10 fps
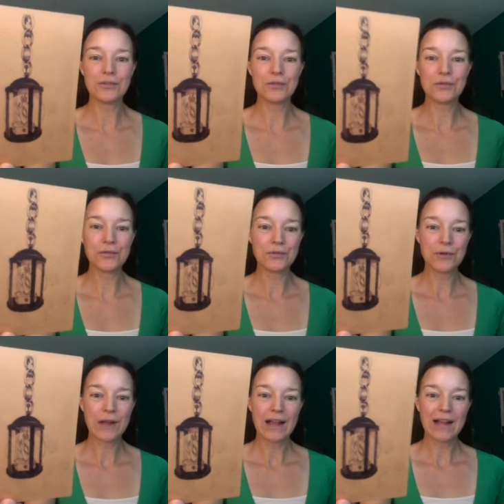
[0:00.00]
to
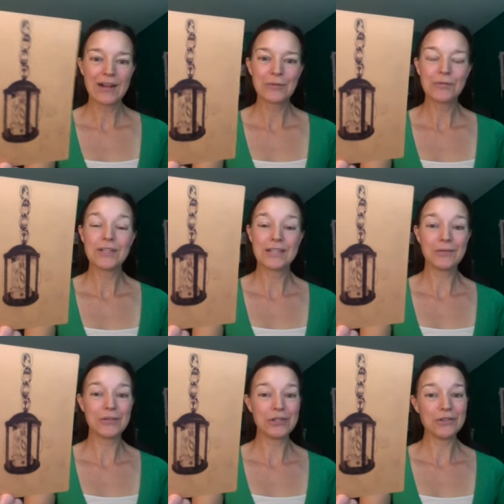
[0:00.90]
really
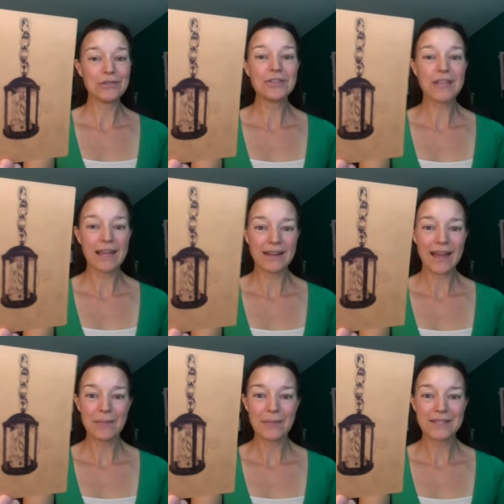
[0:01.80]
use to
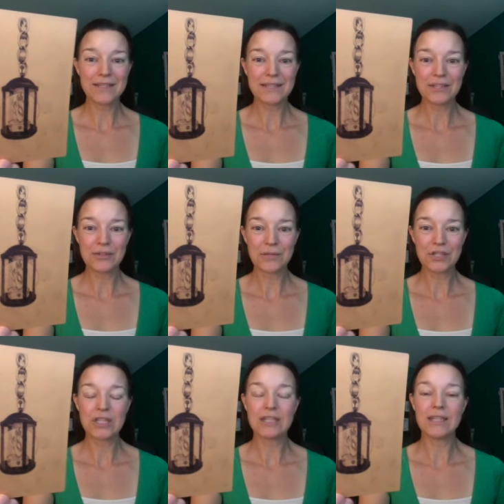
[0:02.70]
tap into
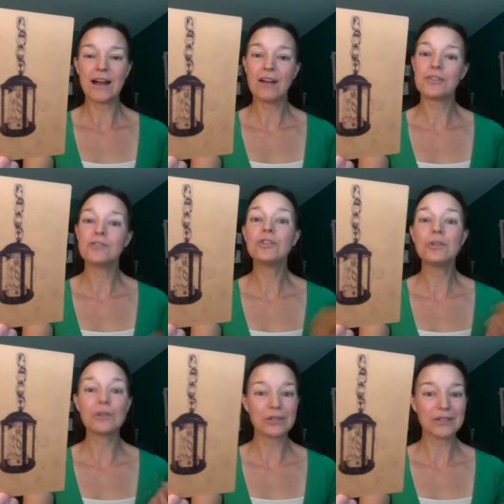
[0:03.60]
intuition, also to
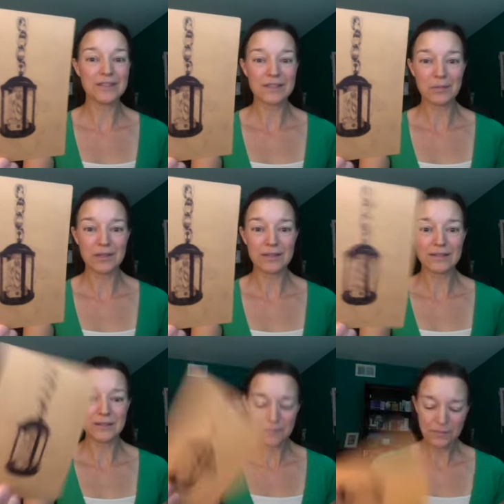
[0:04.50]
learn
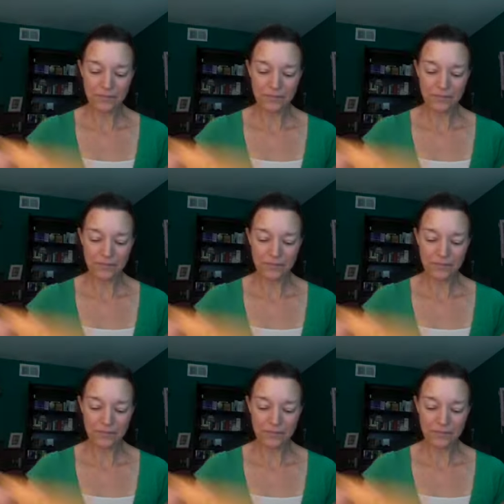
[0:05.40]
symbolism.